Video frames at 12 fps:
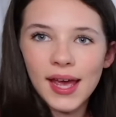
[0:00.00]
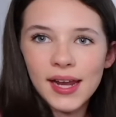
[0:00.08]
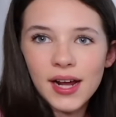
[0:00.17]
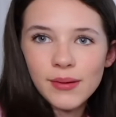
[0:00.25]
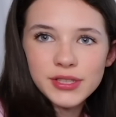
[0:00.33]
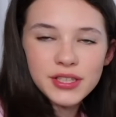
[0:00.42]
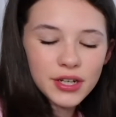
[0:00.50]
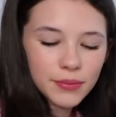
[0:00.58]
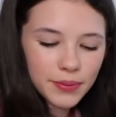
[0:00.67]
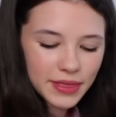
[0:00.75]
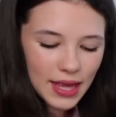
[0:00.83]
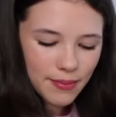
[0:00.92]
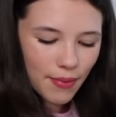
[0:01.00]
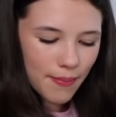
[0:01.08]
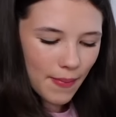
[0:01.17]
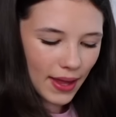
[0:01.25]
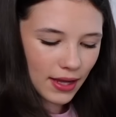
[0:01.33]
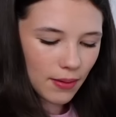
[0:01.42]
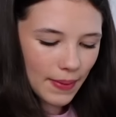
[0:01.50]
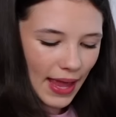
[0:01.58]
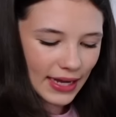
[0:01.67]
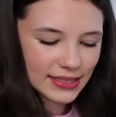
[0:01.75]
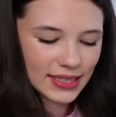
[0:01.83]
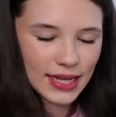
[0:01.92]
And I'm just gonna put that in my makeup
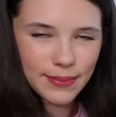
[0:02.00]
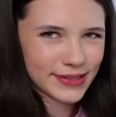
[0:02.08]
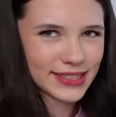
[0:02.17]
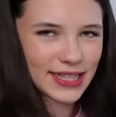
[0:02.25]
bag to keep it